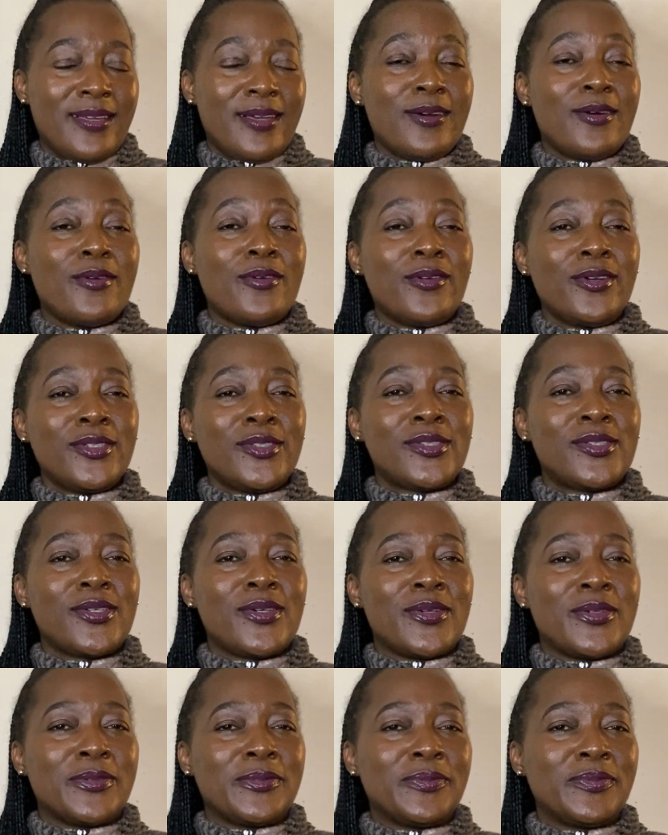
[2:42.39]

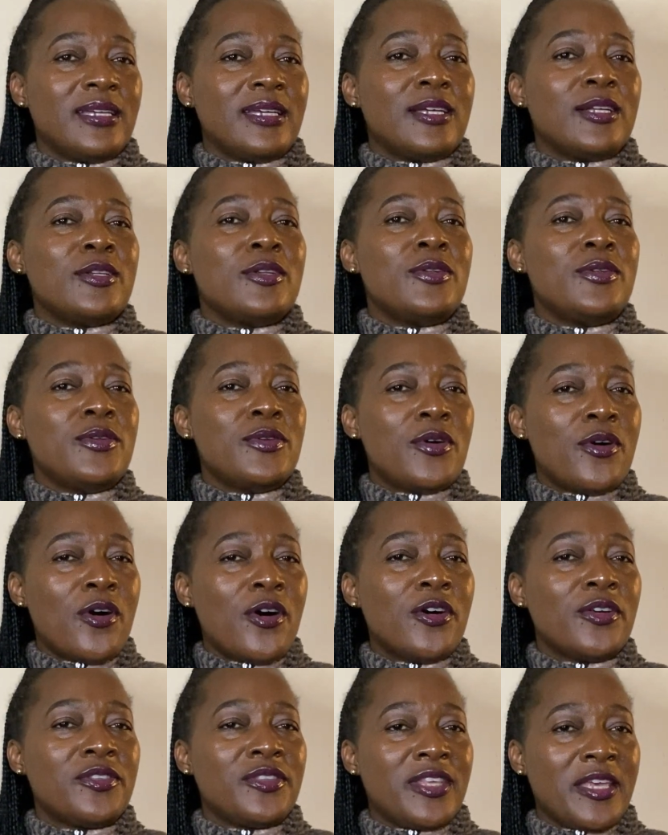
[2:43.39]
Also,
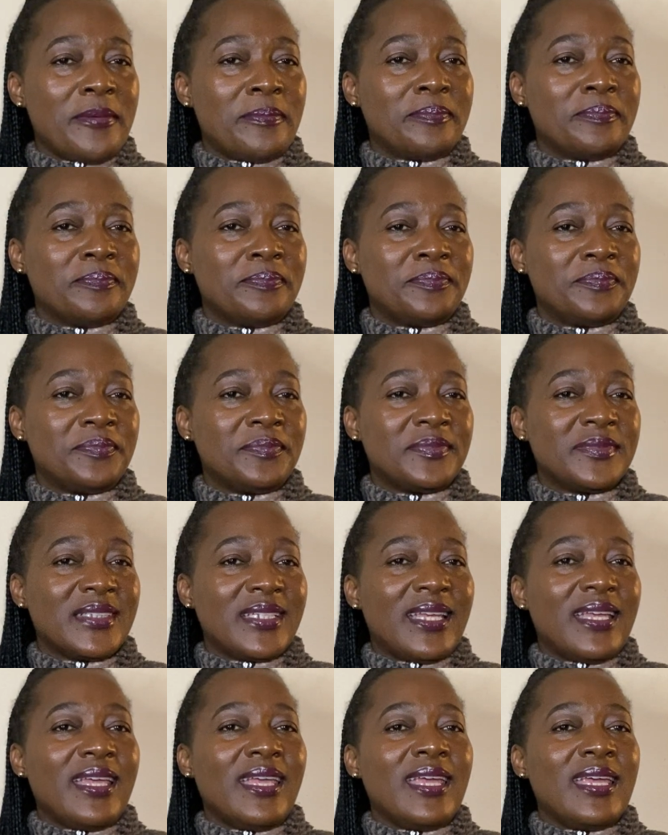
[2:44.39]
know them
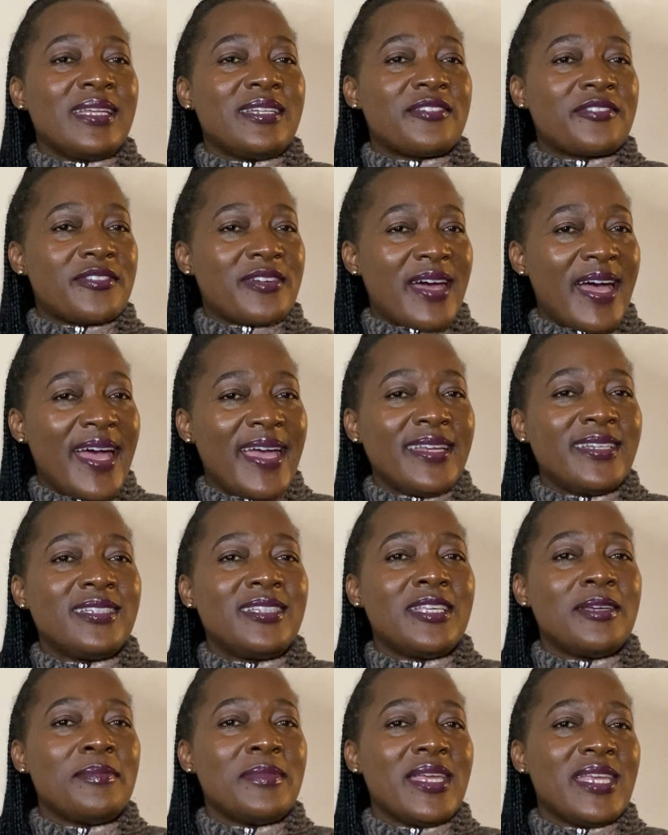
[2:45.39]
and write
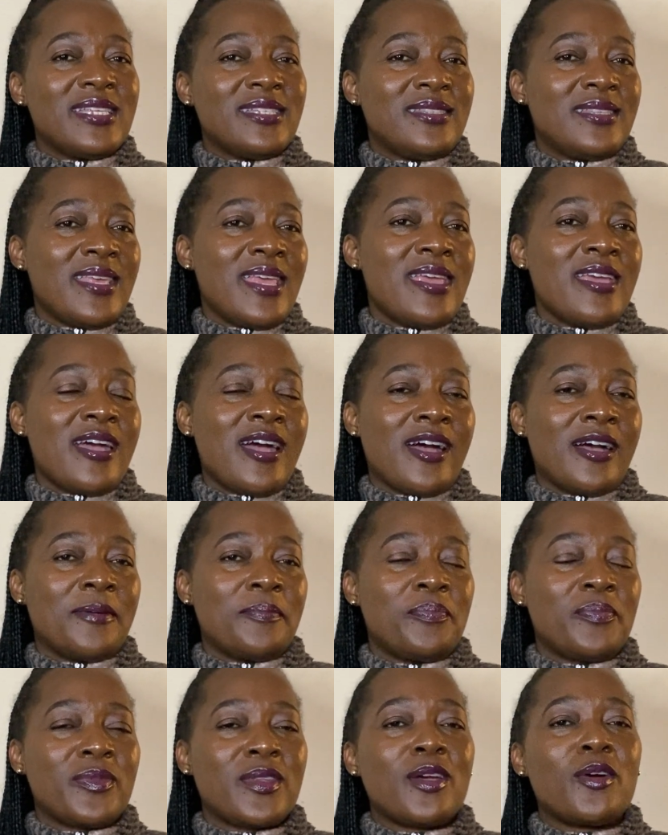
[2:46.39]
them as they are
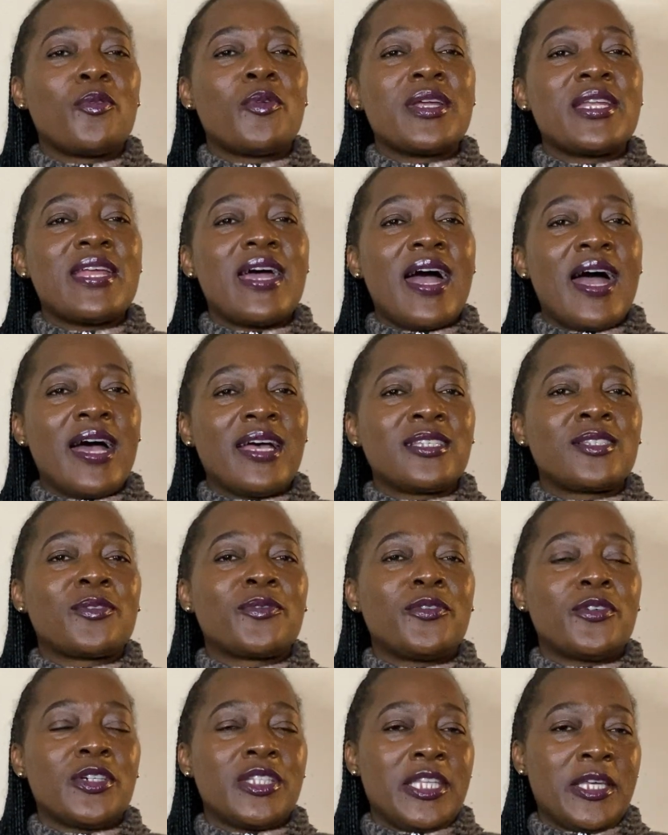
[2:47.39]
when asked
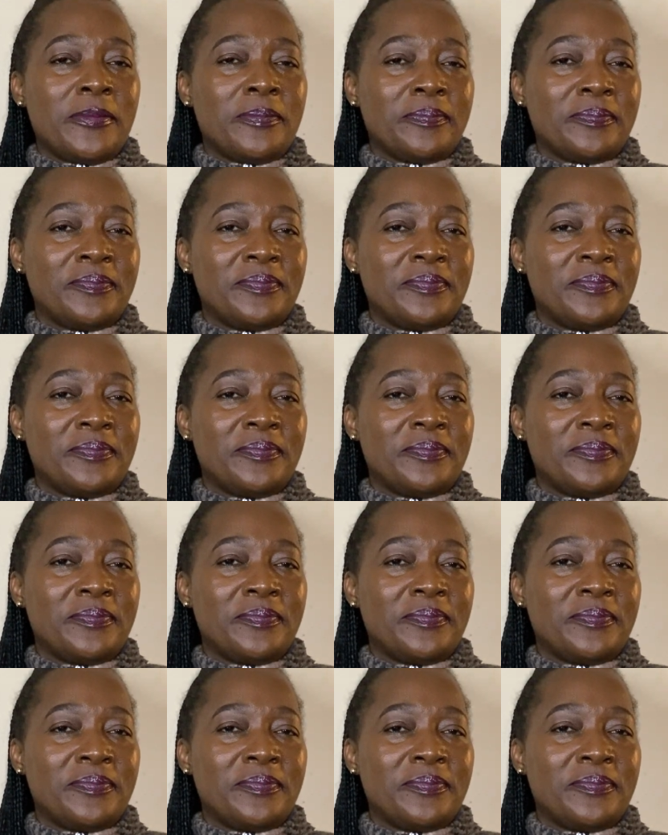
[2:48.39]
for them.